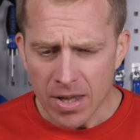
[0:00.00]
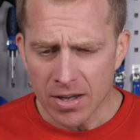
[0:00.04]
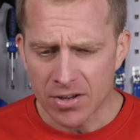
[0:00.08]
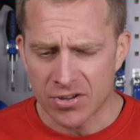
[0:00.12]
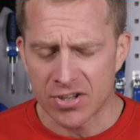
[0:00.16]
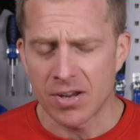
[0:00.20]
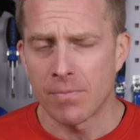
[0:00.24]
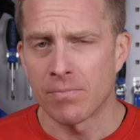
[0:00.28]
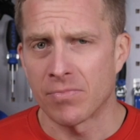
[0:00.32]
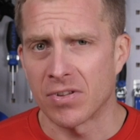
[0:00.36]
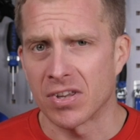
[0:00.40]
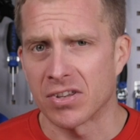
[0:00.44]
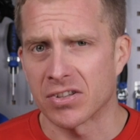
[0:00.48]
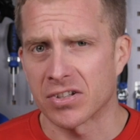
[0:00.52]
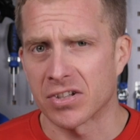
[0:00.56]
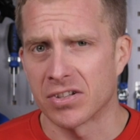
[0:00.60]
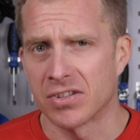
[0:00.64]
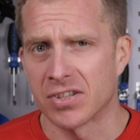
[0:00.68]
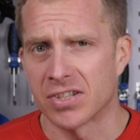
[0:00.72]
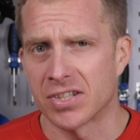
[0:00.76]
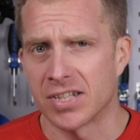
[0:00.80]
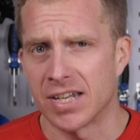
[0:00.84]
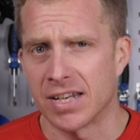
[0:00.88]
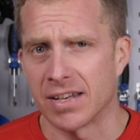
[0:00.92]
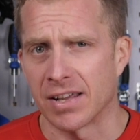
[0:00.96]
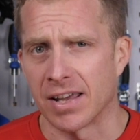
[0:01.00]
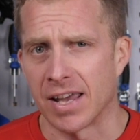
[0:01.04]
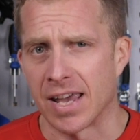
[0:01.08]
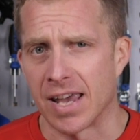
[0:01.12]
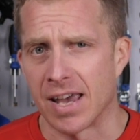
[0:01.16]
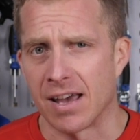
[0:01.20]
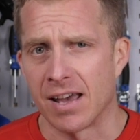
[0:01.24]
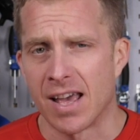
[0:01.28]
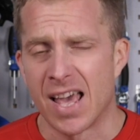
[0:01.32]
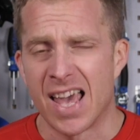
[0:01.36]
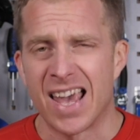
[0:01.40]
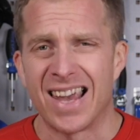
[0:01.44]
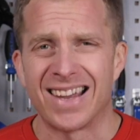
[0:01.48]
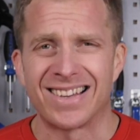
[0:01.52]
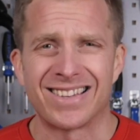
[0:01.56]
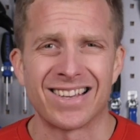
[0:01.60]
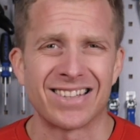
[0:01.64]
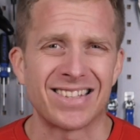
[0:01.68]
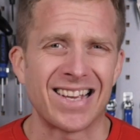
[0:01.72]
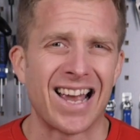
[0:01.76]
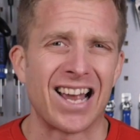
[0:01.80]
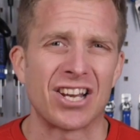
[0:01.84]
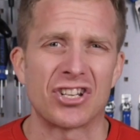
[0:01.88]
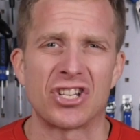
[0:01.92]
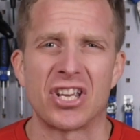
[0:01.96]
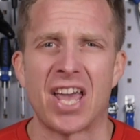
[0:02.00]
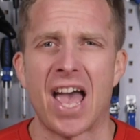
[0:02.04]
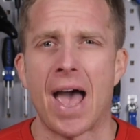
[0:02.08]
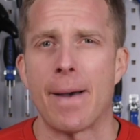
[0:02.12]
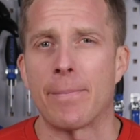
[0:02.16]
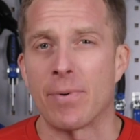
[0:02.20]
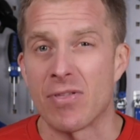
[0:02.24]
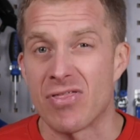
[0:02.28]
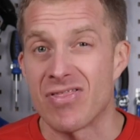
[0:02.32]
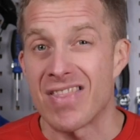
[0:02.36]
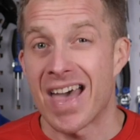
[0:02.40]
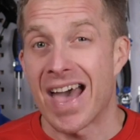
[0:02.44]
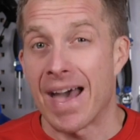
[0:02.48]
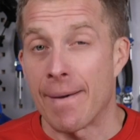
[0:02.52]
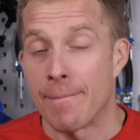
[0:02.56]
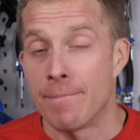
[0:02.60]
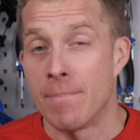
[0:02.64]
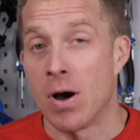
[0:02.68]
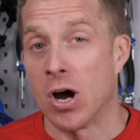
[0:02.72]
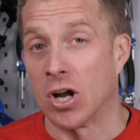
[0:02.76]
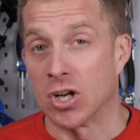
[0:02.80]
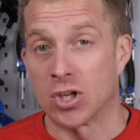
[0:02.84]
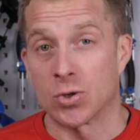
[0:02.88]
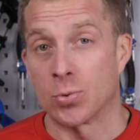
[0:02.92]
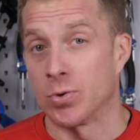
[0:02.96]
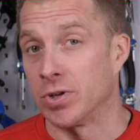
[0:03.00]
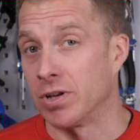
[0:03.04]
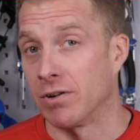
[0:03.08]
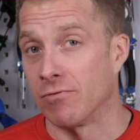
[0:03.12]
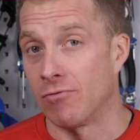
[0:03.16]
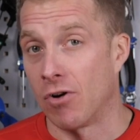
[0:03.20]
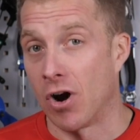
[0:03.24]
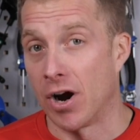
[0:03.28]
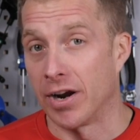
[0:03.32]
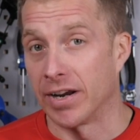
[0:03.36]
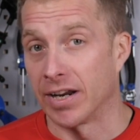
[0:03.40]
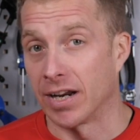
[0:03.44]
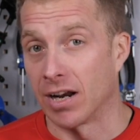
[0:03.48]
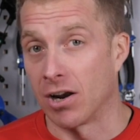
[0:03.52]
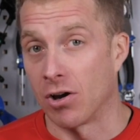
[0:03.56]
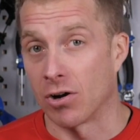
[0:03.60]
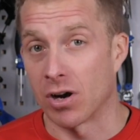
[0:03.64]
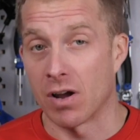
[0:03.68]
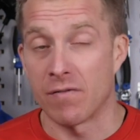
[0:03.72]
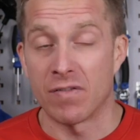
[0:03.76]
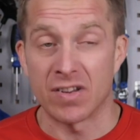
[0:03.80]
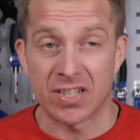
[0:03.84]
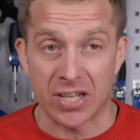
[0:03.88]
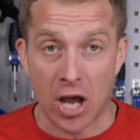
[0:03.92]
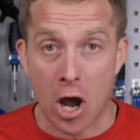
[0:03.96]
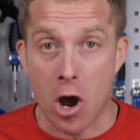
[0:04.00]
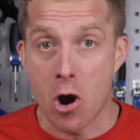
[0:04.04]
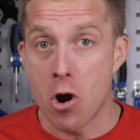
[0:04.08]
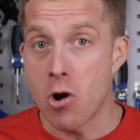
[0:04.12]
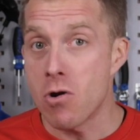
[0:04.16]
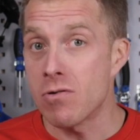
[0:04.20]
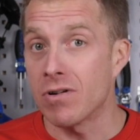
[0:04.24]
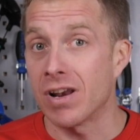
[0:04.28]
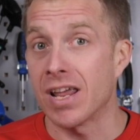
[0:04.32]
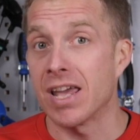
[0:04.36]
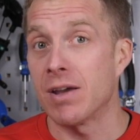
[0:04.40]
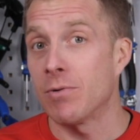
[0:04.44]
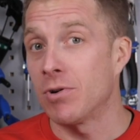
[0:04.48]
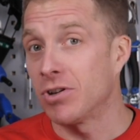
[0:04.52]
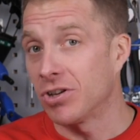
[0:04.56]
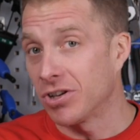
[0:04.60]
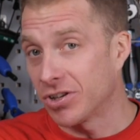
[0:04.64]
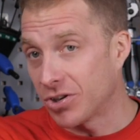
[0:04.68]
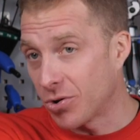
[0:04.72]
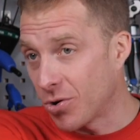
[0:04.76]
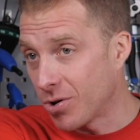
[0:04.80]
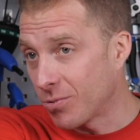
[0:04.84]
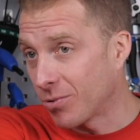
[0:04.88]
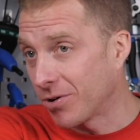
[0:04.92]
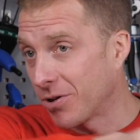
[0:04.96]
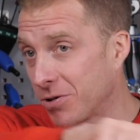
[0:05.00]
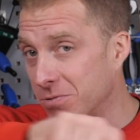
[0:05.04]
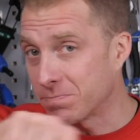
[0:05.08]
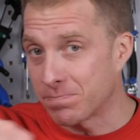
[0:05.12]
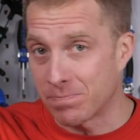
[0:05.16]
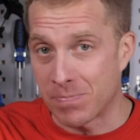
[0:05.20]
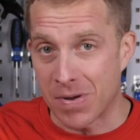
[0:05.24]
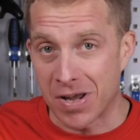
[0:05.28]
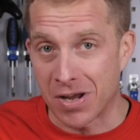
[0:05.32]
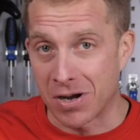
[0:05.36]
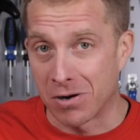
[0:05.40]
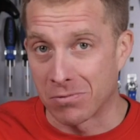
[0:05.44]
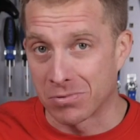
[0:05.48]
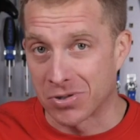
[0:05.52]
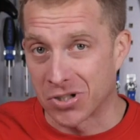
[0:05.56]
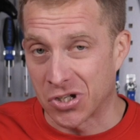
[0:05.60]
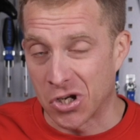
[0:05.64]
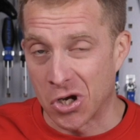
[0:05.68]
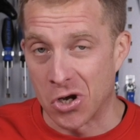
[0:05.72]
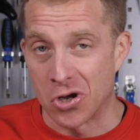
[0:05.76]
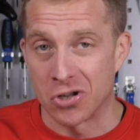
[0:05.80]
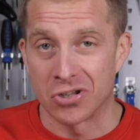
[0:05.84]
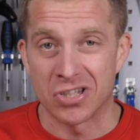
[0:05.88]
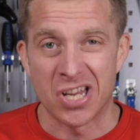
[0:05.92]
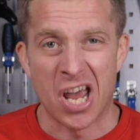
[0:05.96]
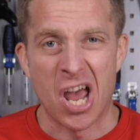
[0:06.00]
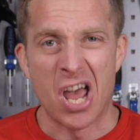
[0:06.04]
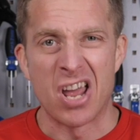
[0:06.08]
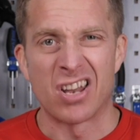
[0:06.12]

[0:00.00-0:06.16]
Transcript: something to consider here is does it actually happen that much when you're riding along? If it's only when you're doing one of those big old turns,